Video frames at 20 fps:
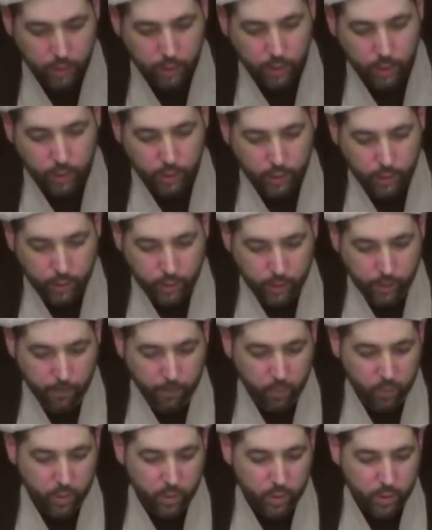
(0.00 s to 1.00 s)

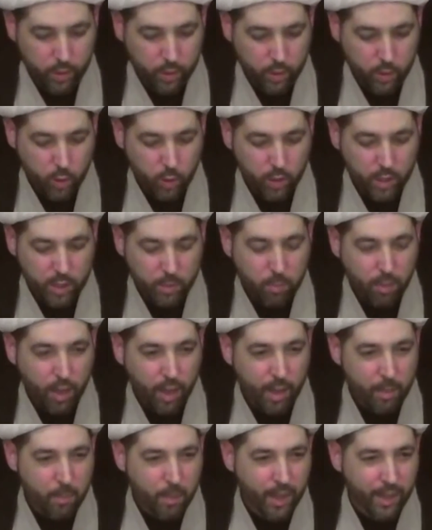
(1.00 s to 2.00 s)
Muhammad. So this
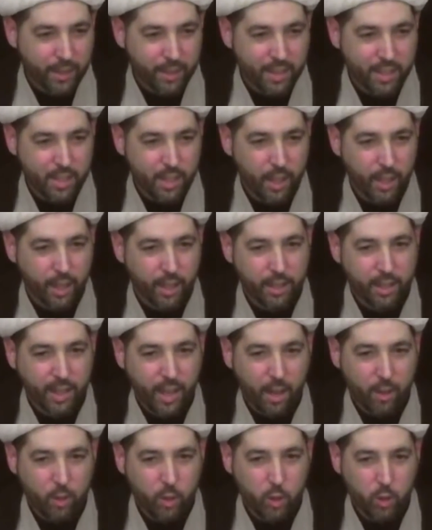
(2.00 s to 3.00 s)
blind man, he's handing
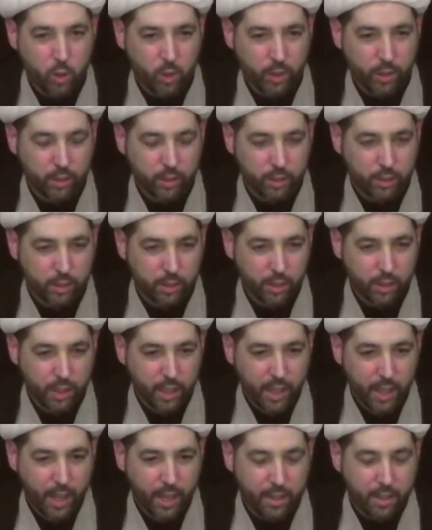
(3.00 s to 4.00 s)
out the drinks,
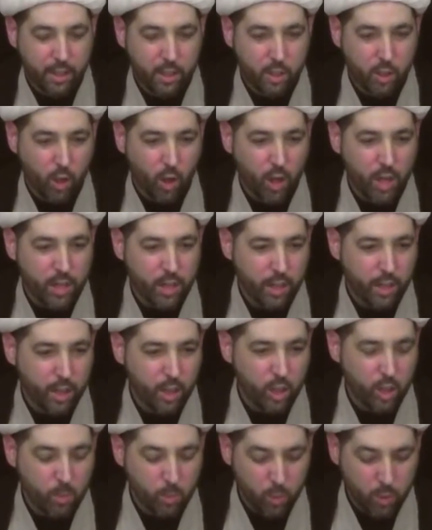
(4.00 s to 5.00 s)
and he's starting to
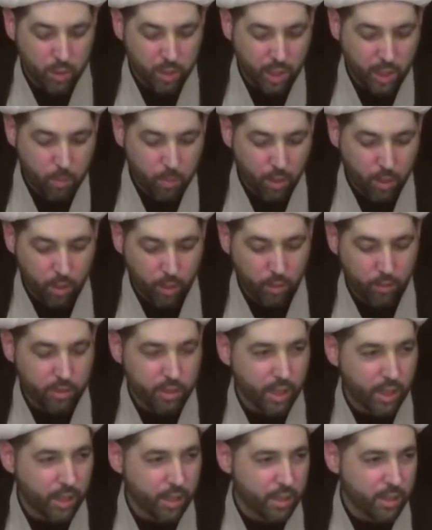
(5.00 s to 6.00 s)
hear the musibah of
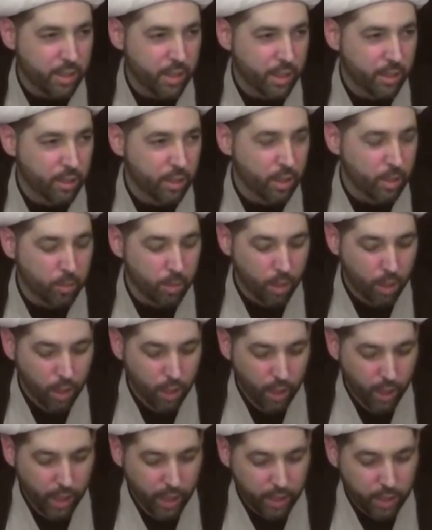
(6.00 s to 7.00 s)
Sayyida Zainab.
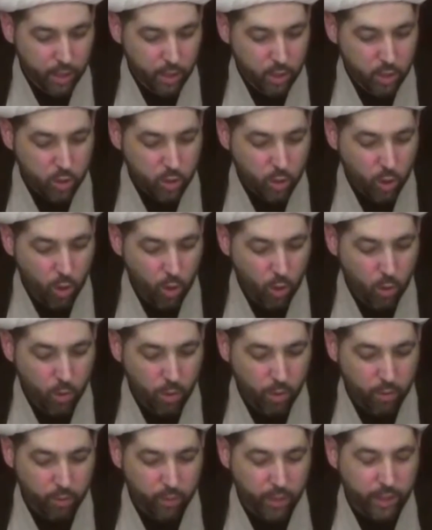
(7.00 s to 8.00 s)
And he's
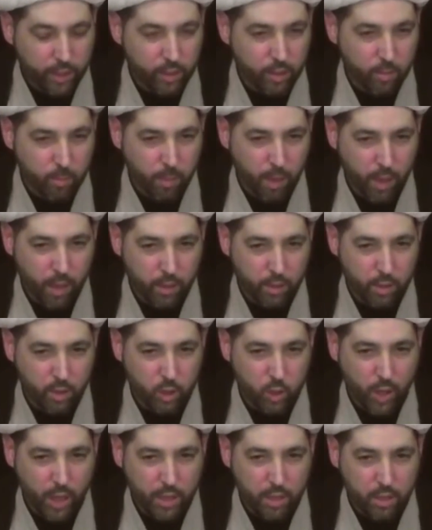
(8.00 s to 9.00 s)
so affected by the
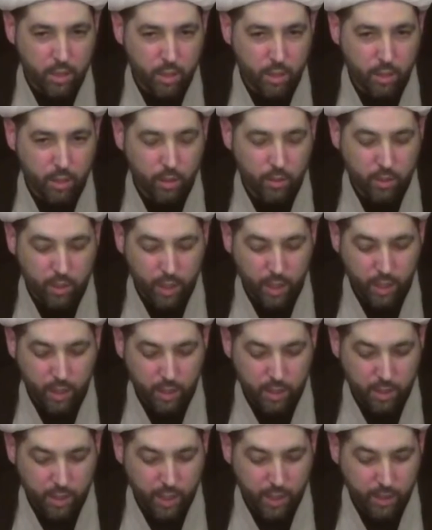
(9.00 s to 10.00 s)
tragedy of
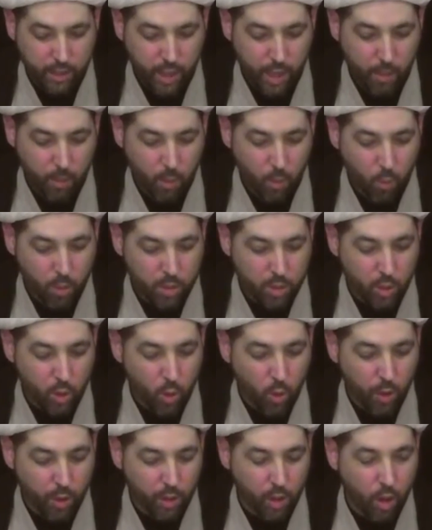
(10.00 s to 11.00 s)
Sayyida Zainab and what's
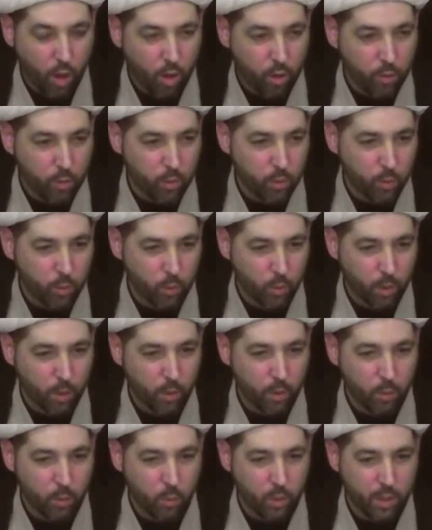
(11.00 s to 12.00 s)
going on,
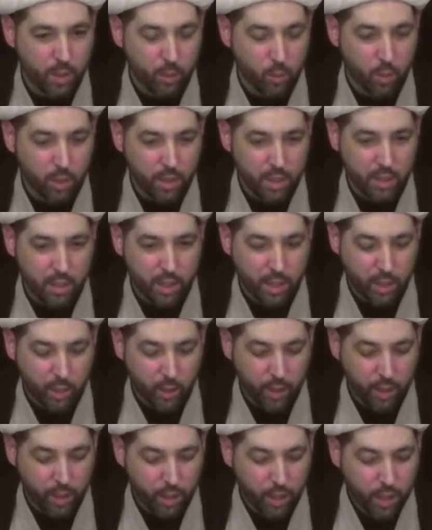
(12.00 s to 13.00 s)
what he's
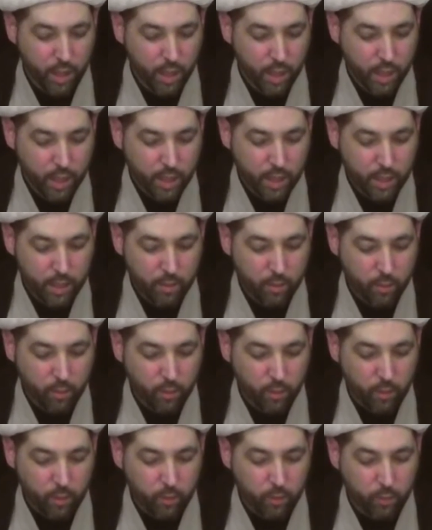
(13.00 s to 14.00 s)
hearing,
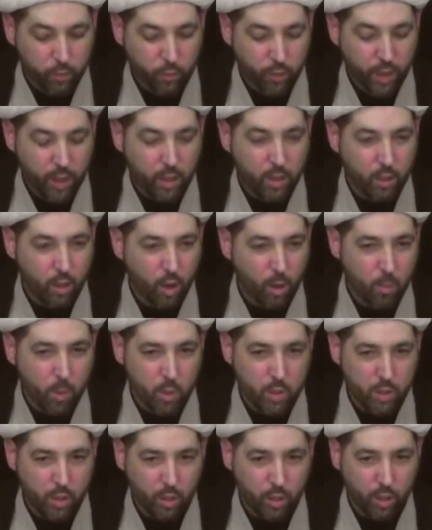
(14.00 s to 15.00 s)
he fell
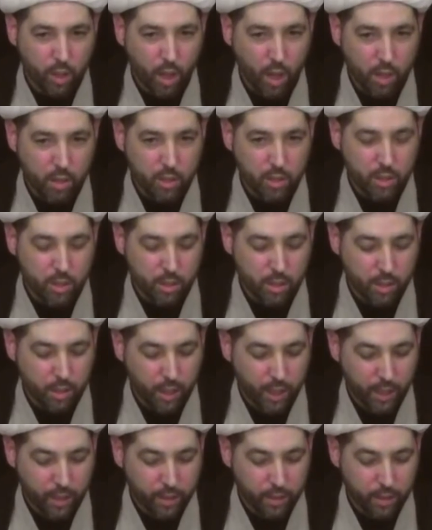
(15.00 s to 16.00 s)
almost
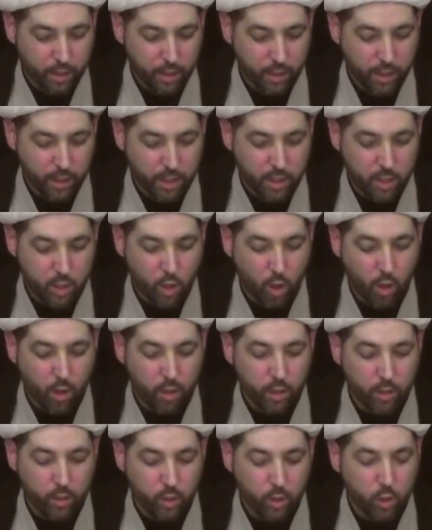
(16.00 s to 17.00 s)
unconscious, and he
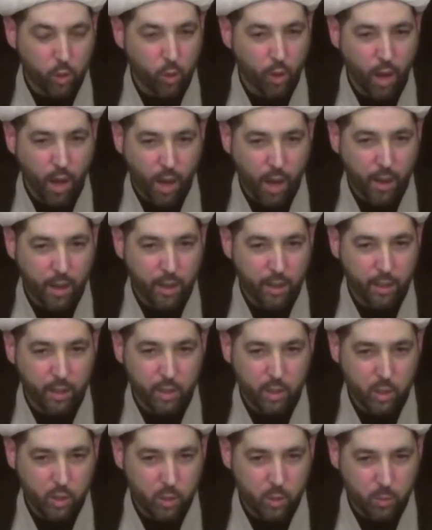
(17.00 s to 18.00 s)
started crying
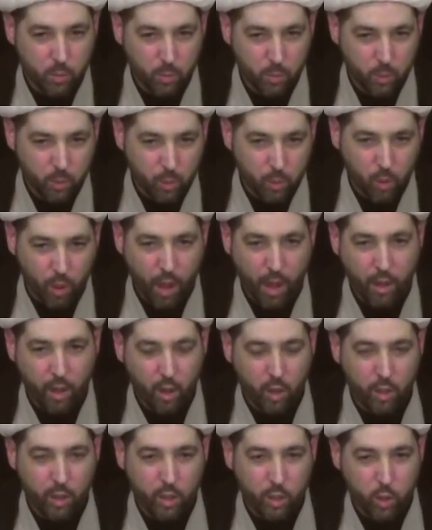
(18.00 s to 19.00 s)
and just crying
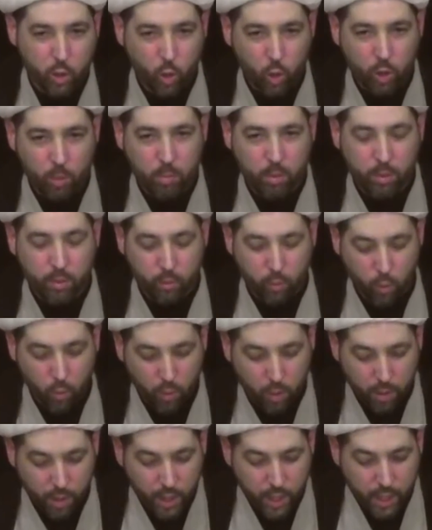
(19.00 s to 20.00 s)
uncontrollably
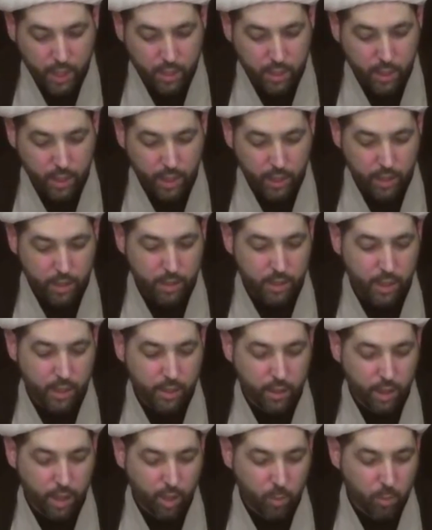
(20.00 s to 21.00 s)
for Sayyida
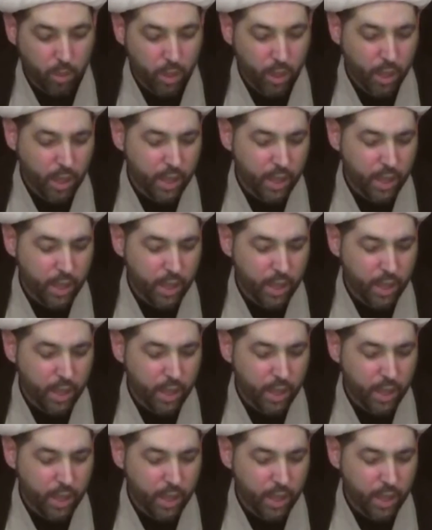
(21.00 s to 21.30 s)
Zainab.